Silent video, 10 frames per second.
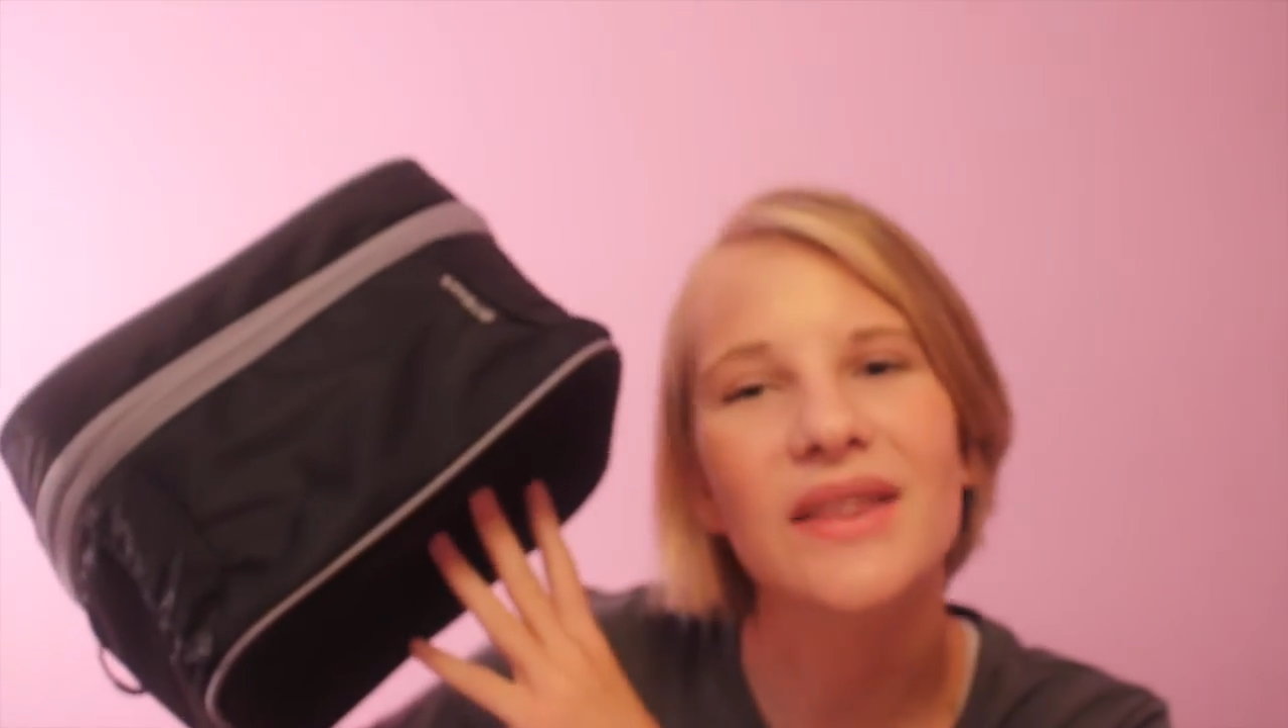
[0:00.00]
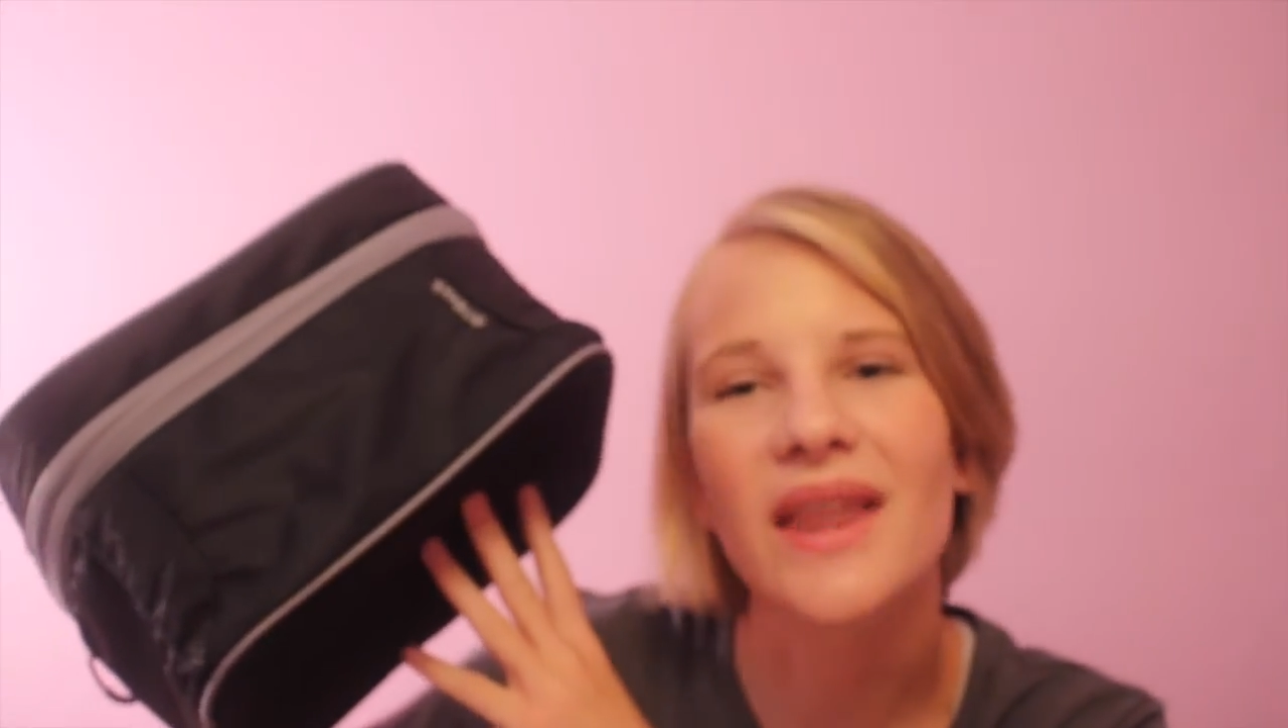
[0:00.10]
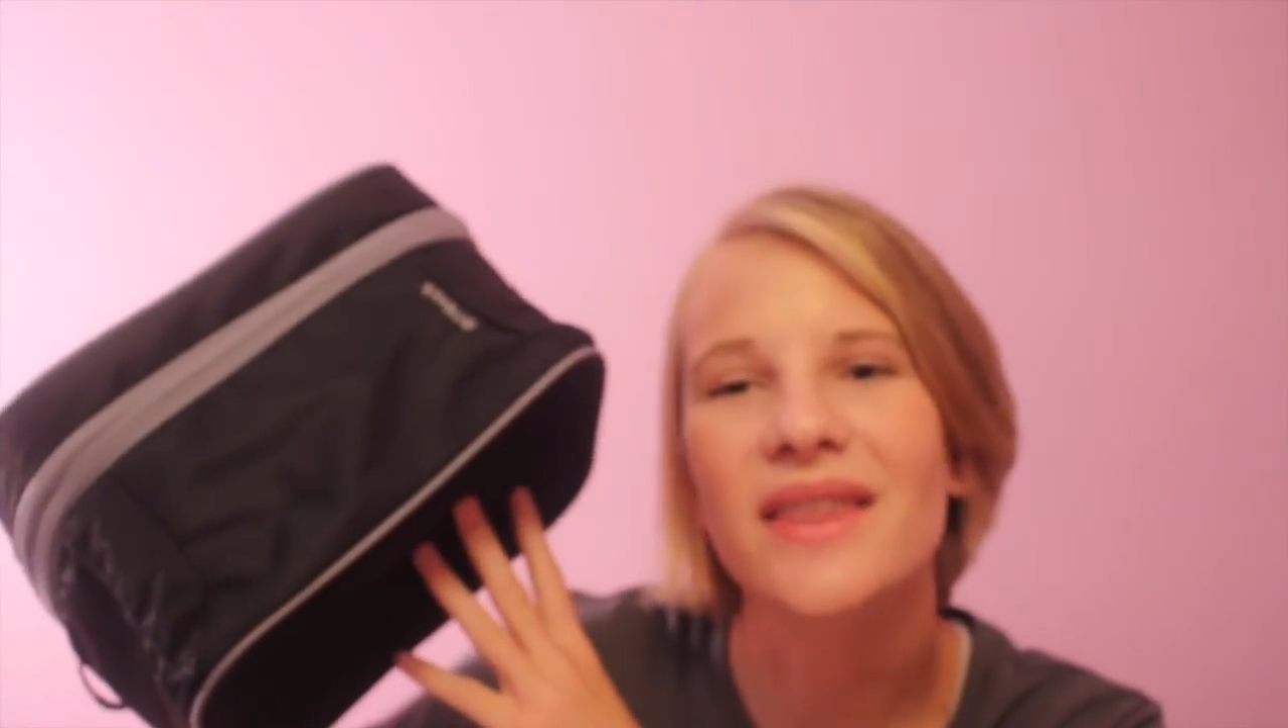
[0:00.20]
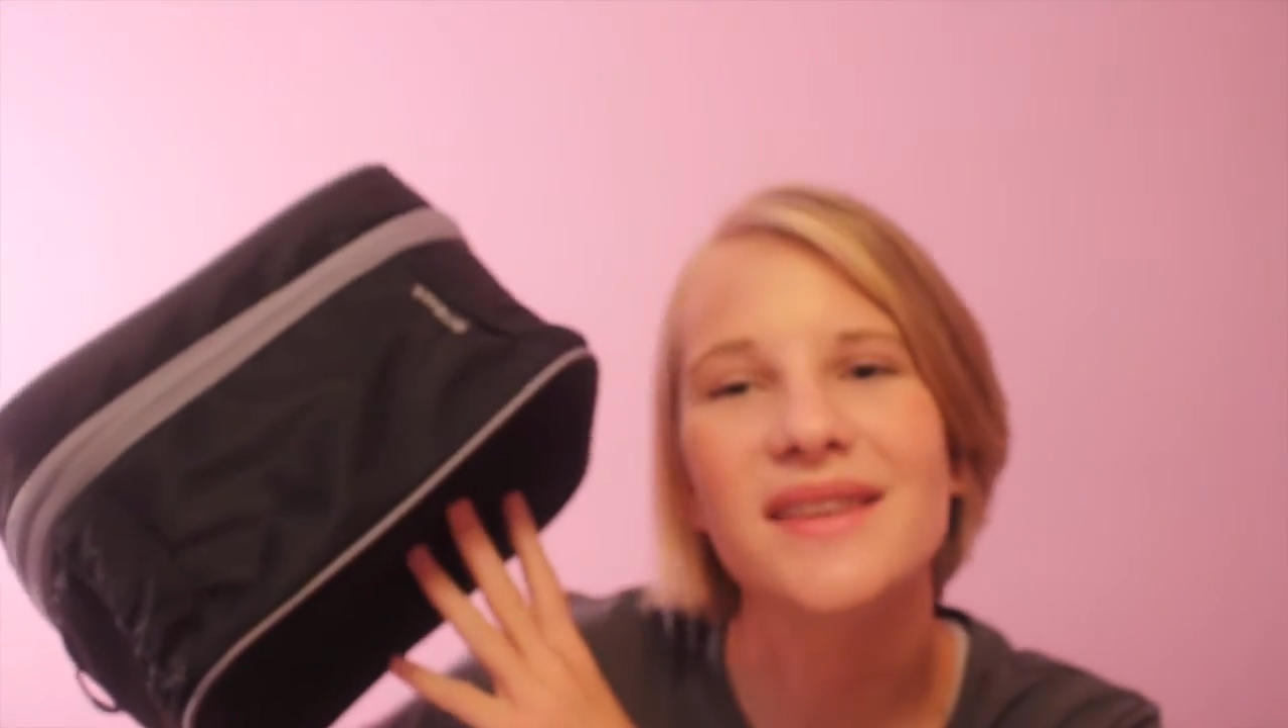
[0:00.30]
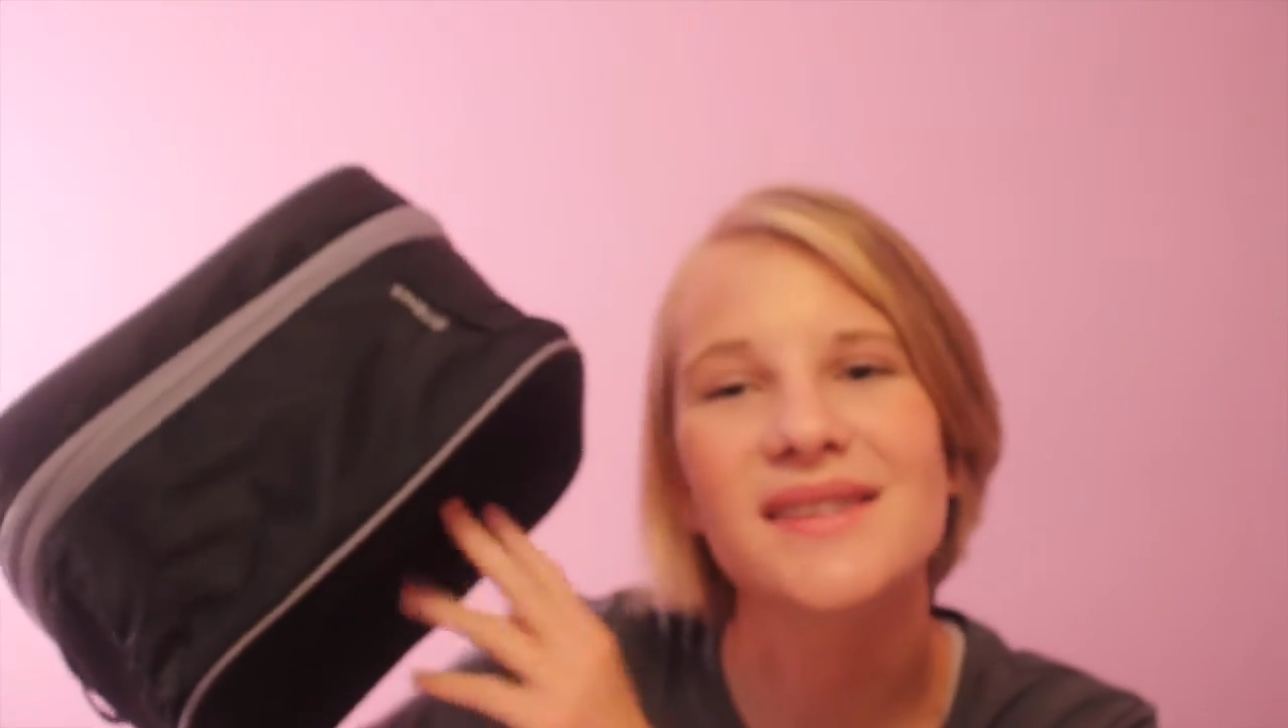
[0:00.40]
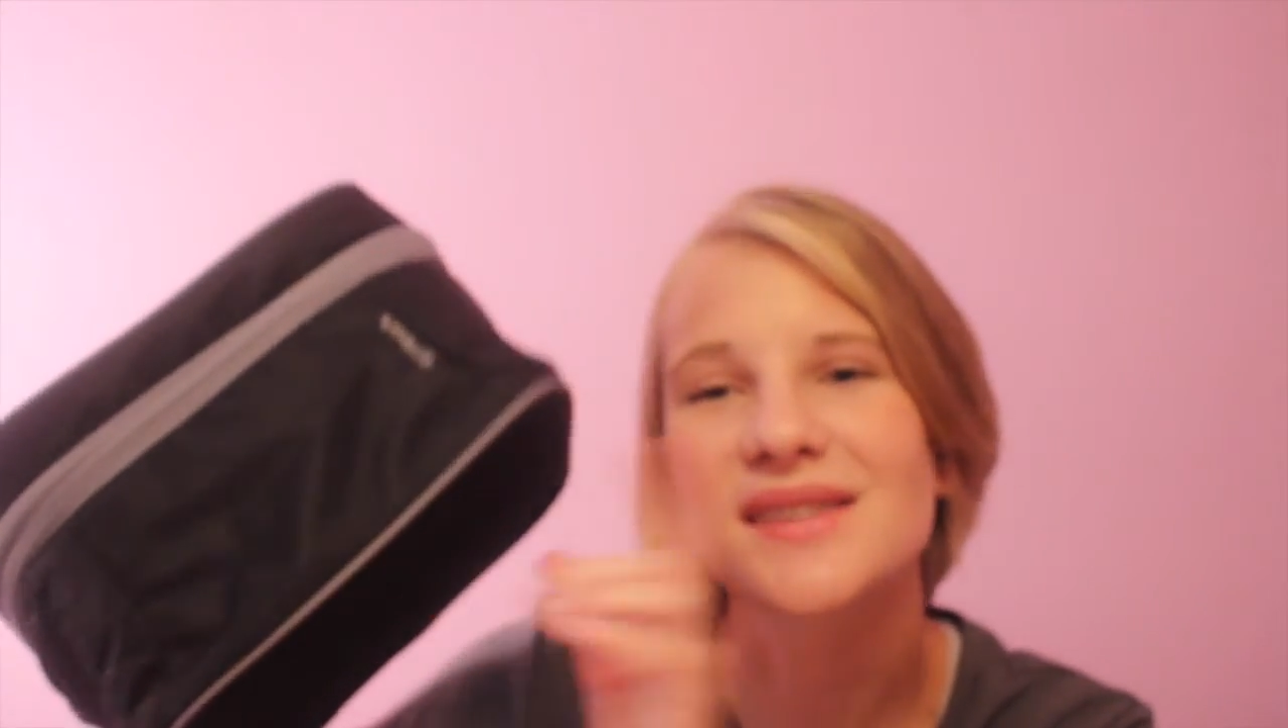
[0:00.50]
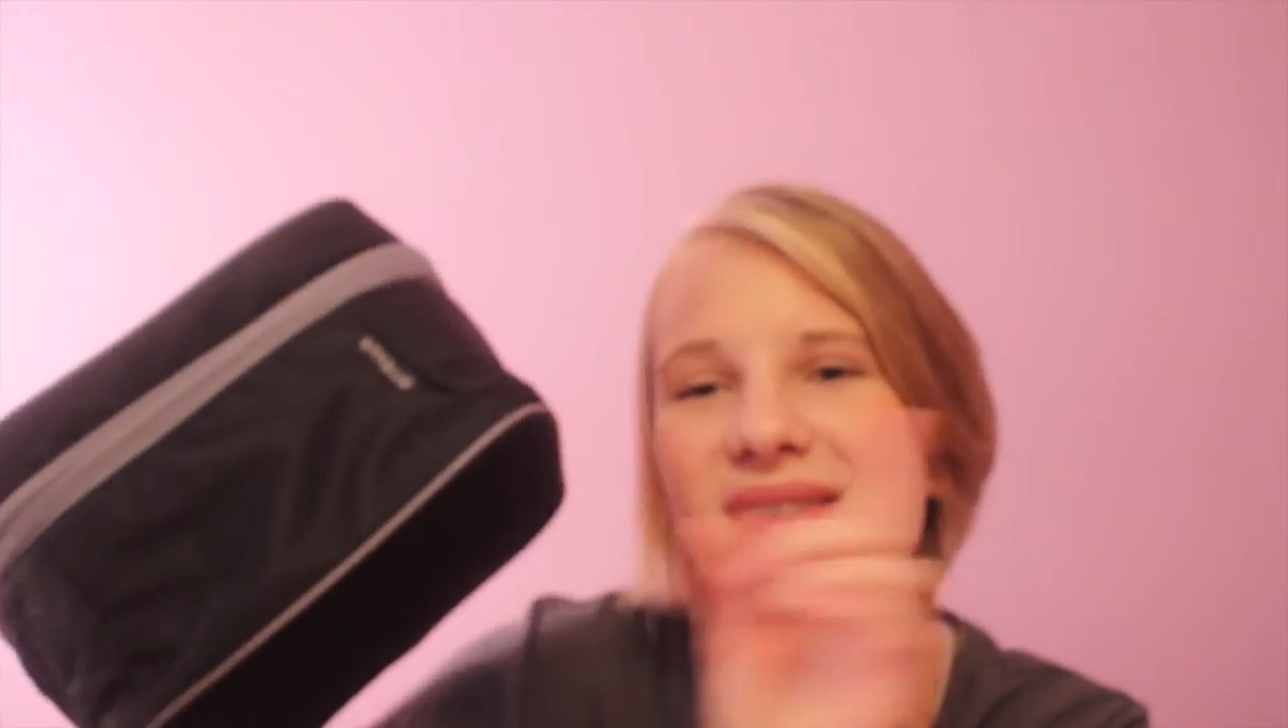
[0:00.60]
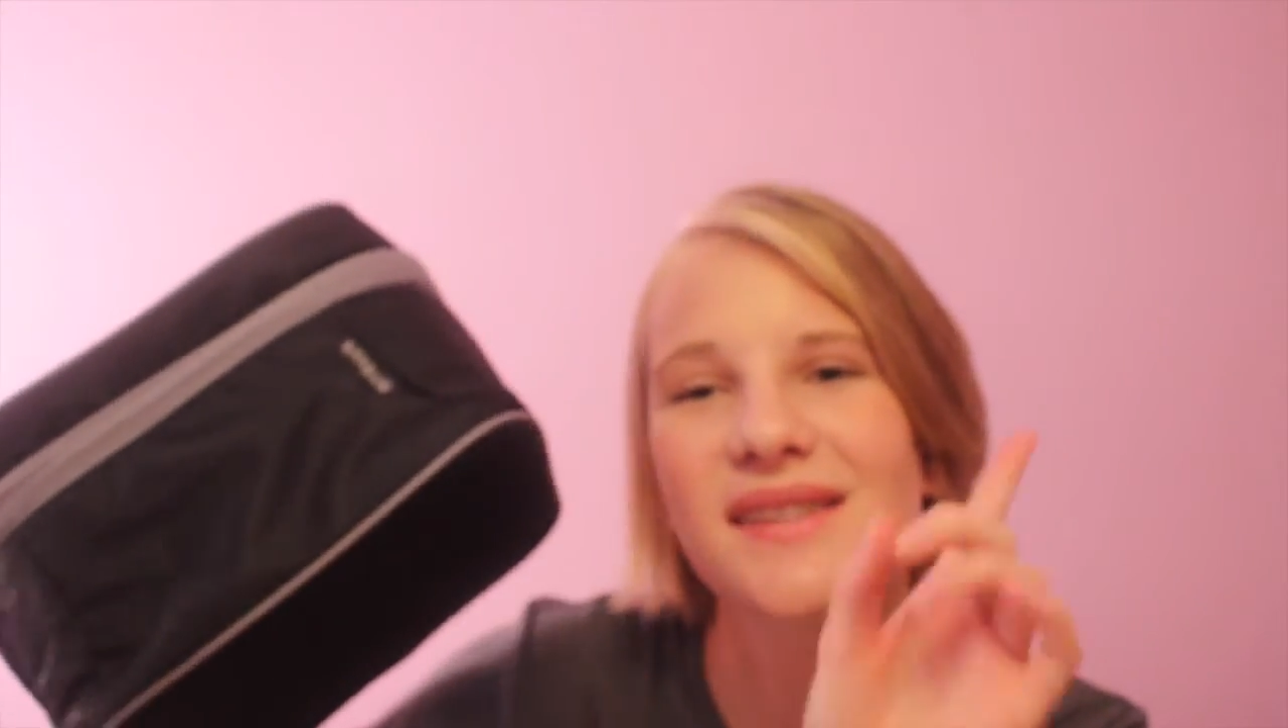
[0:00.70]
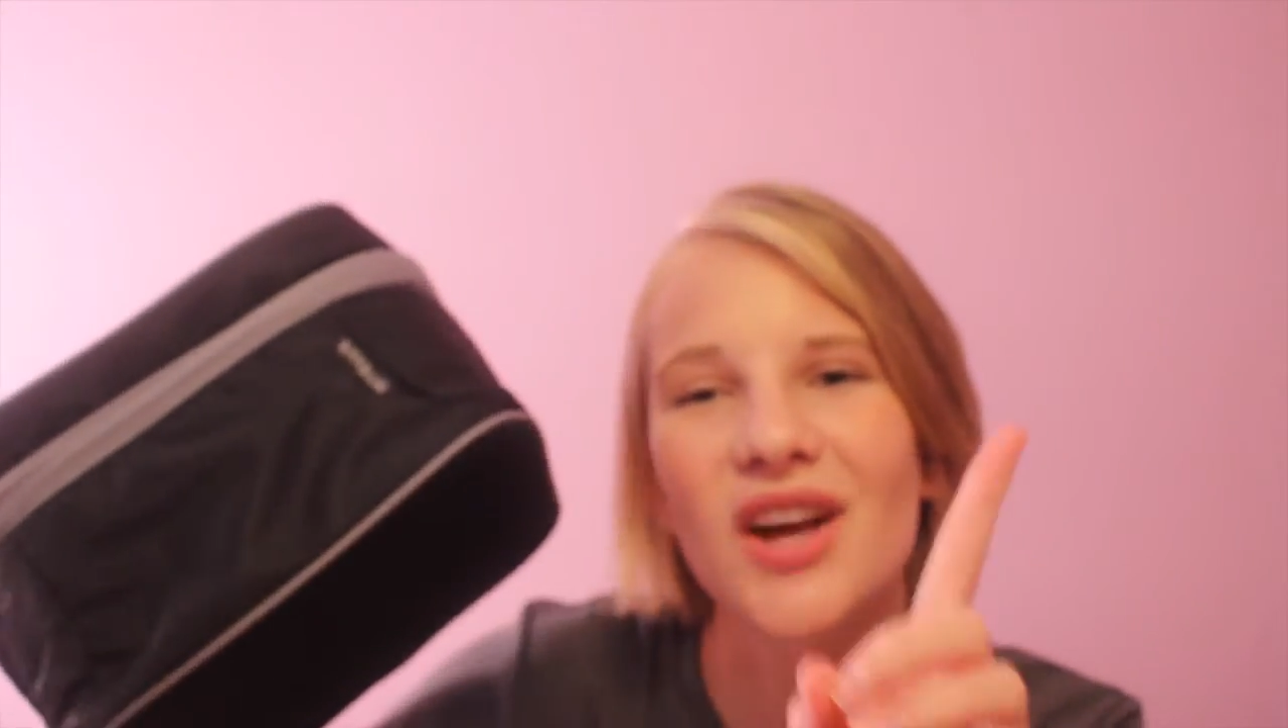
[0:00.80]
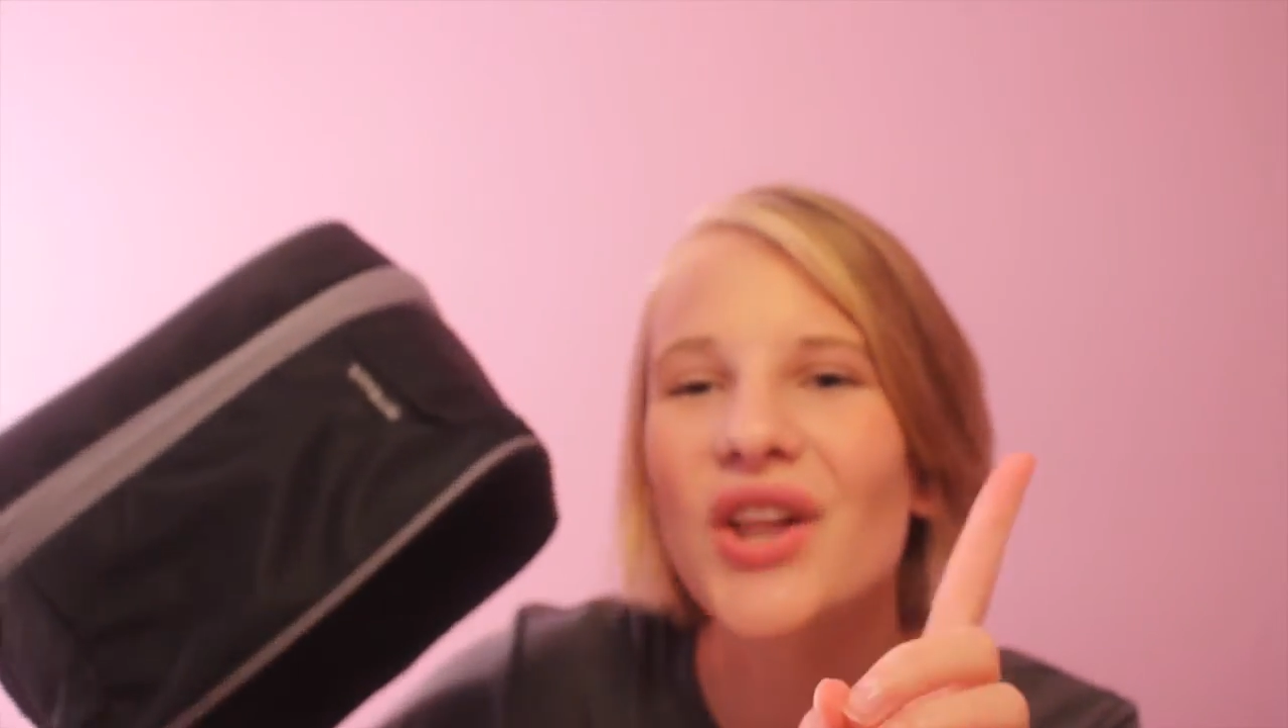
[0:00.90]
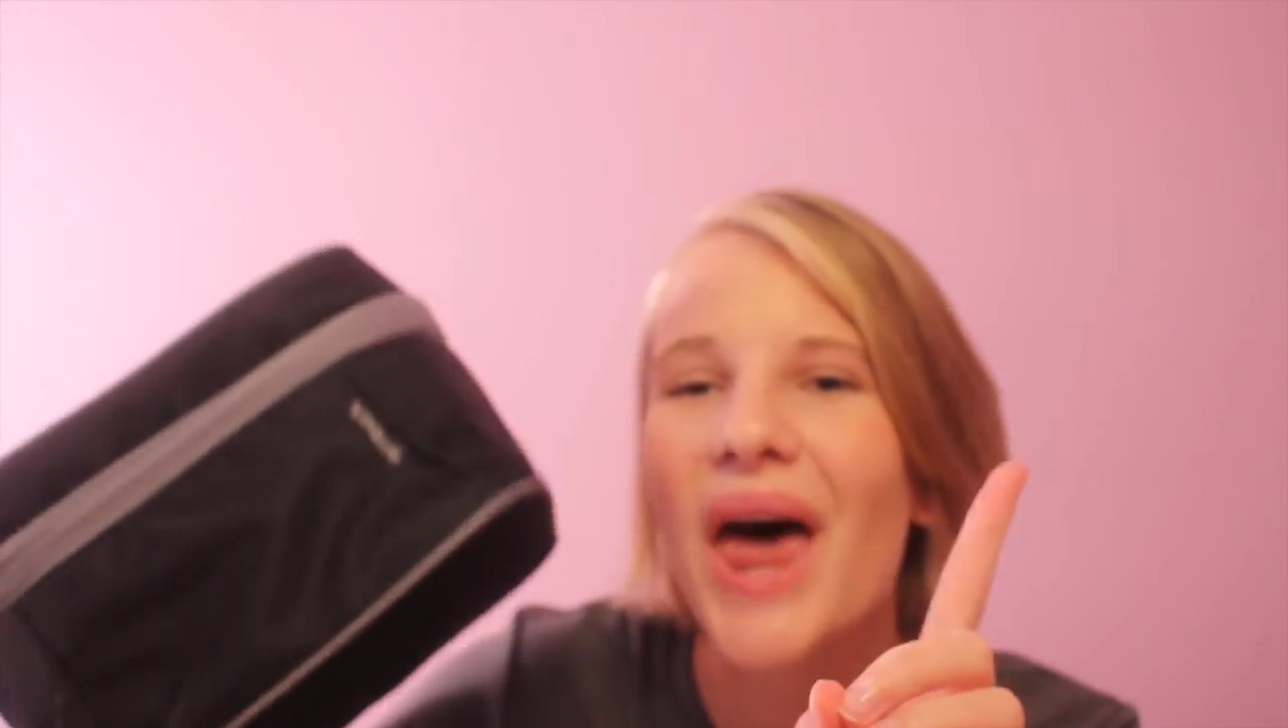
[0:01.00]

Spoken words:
This is still